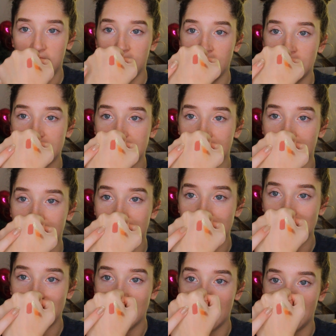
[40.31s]
It looks like
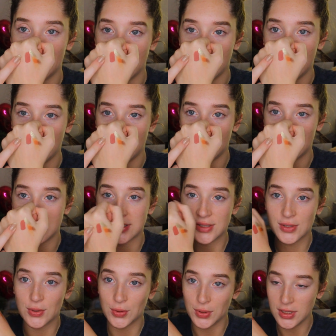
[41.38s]
this shade right here. It's
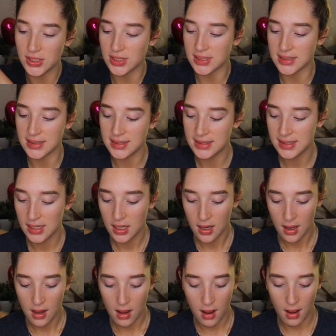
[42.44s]
gorgeous.
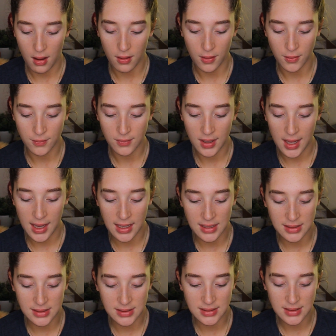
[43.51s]

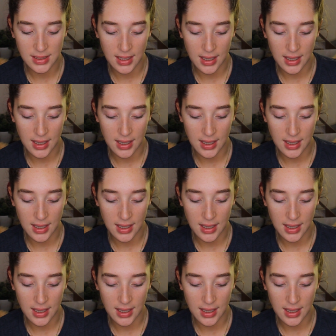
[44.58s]
And